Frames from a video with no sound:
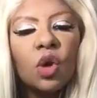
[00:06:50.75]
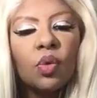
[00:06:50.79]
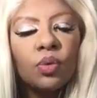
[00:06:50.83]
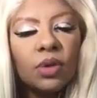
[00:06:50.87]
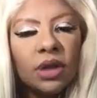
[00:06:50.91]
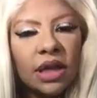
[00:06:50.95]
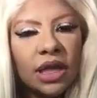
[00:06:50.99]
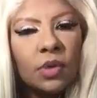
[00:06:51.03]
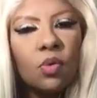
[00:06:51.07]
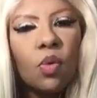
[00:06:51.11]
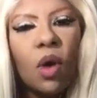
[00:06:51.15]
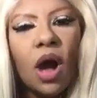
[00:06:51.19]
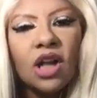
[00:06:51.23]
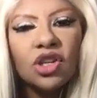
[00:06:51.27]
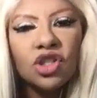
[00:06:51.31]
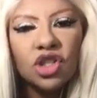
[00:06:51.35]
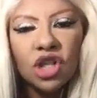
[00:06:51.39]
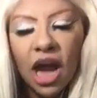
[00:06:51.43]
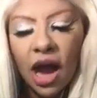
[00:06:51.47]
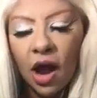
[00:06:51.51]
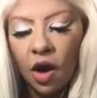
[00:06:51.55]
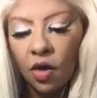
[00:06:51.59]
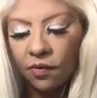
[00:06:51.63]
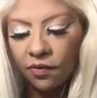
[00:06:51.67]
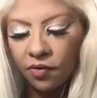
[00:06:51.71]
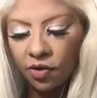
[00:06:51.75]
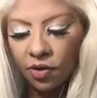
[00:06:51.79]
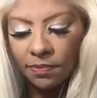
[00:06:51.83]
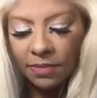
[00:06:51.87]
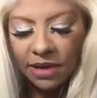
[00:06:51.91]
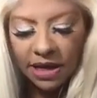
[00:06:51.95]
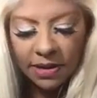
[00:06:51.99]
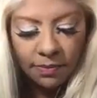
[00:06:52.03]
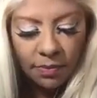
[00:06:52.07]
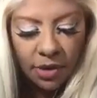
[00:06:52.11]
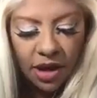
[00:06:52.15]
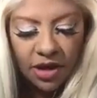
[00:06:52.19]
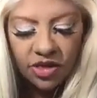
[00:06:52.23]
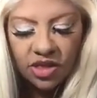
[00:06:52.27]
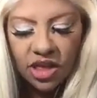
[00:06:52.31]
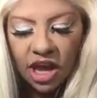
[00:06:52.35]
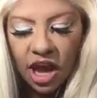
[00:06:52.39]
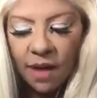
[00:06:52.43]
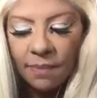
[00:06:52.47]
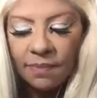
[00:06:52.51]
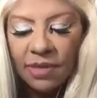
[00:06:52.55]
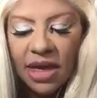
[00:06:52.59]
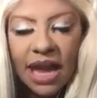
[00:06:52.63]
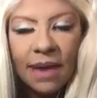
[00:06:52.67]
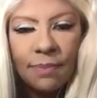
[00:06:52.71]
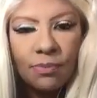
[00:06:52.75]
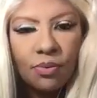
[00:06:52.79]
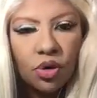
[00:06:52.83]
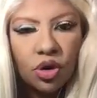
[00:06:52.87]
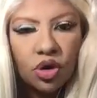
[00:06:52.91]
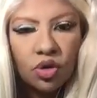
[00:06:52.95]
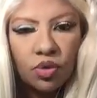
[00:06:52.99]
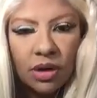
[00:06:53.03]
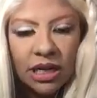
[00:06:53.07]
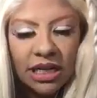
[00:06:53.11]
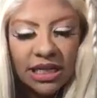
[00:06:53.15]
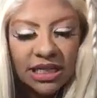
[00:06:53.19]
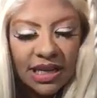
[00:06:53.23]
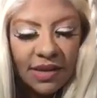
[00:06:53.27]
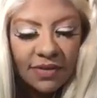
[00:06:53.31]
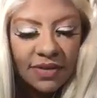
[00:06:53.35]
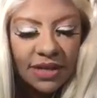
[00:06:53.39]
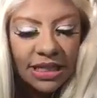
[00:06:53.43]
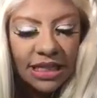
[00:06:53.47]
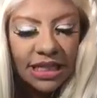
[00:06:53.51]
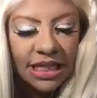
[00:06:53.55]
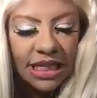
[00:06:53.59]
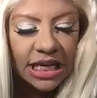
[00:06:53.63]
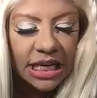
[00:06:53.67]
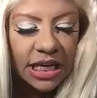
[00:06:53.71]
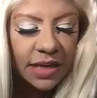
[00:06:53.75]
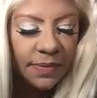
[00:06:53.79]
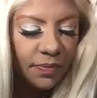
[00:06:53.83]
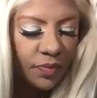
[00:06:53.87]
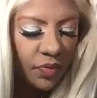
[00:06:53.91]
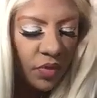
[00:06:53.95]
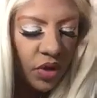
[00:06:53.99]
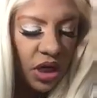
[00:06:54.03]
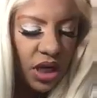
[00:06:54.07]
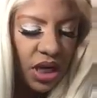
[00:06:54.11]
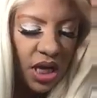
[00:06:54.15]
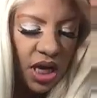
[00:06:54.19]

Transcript: Really watch out for mid-month April 2017.